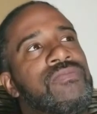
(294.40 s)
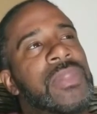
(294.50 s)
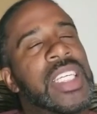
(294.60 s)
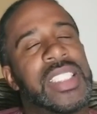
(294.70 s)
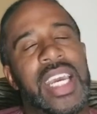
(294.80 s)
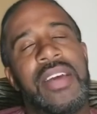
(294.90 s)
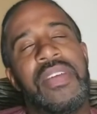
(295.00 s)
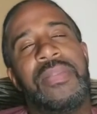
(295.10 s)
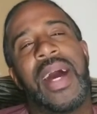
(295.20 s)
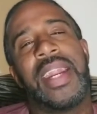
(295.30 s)
does
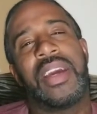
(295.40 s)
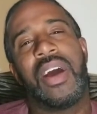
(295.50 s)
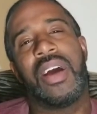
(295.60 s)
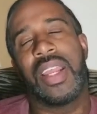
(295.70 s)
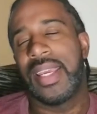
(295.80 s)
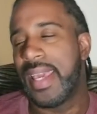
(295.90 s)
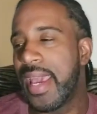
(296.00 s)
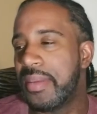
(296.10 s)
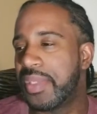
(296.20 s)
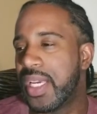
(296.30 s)
everybody call it
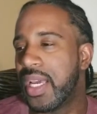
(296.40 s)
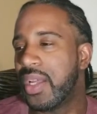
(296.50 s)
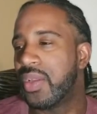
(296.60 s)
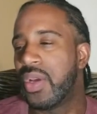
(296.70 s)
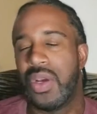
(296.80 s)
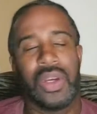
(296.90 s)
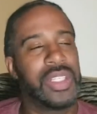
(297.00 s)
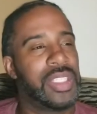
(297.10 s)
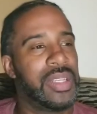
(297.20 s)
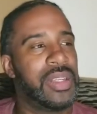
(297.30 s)
Cape Town, or
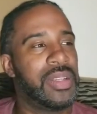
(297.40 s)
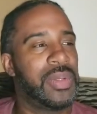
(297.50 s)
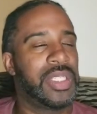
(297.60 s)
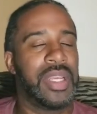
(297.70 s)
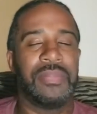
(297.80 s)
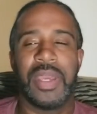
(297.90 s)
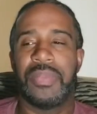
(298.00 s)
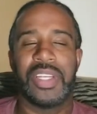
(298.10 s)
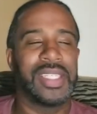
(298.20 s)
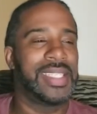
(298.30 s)
some some
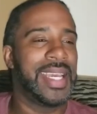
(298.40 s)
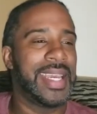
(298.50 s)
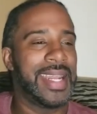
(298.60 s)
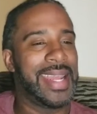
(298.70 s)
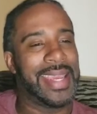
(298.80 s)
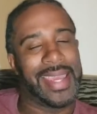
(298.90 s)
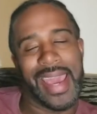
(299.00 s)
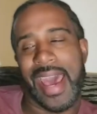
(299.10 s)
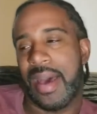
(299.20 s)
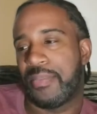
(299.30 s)
people just say the
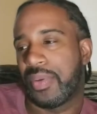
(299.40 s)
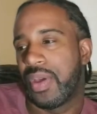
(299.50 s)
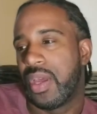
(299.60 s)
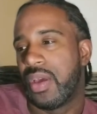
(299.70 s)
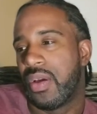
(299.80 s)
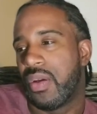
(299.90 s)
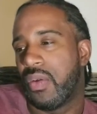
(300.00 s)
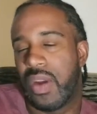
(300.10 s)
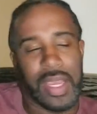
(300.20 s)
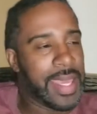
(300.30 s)
Cap,
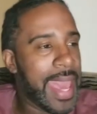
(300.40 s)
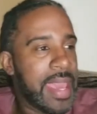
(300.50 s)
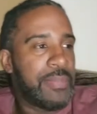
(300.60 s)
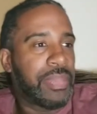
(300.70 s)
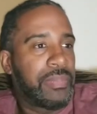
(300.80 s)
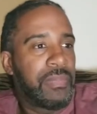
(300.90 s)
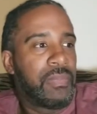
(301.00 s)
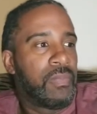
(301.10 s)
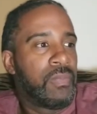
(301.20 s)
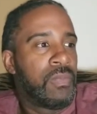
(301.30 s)
or the Cape,
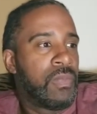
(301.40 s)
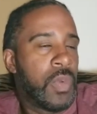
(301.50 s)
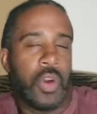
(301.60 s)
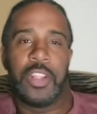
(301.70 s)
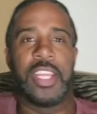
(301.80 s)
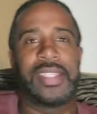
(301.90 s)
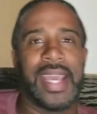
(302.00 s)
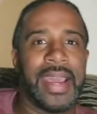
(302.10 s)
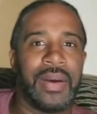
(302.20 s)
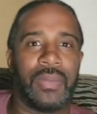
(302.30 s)
or the
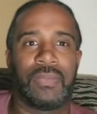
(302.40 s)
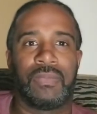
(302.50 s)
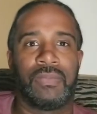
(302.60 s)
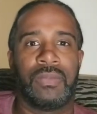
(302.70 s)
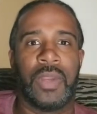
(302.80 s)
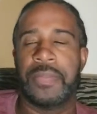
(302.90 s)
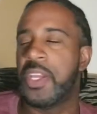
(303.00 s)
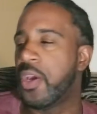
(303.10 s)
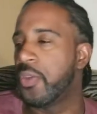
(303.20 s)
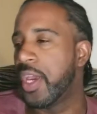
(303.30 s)
town? Let me
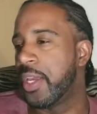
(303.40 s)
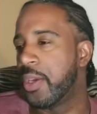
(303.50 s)
know that,